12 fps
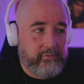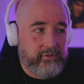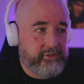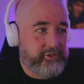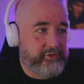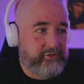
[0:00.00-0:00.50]

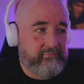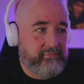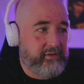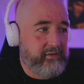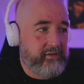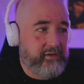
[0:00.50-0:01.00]
This is
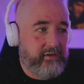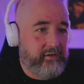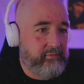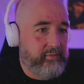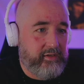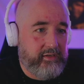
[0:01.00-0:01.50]

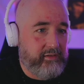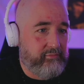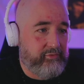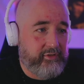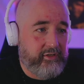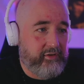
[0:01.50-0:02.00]
no way
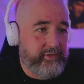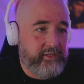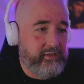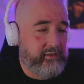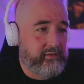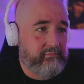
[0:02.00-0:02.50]
would I go in
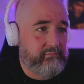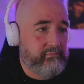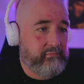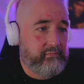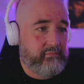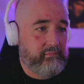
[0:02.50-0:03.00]
there.
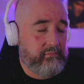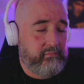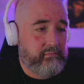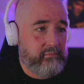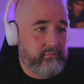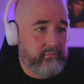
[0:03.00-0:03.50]

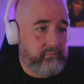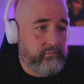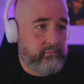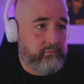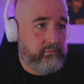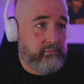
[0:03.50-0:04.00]
We got
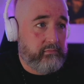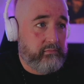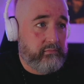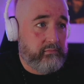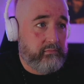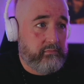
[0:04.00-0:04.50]
five
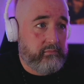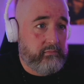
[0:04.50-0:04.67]
minutes.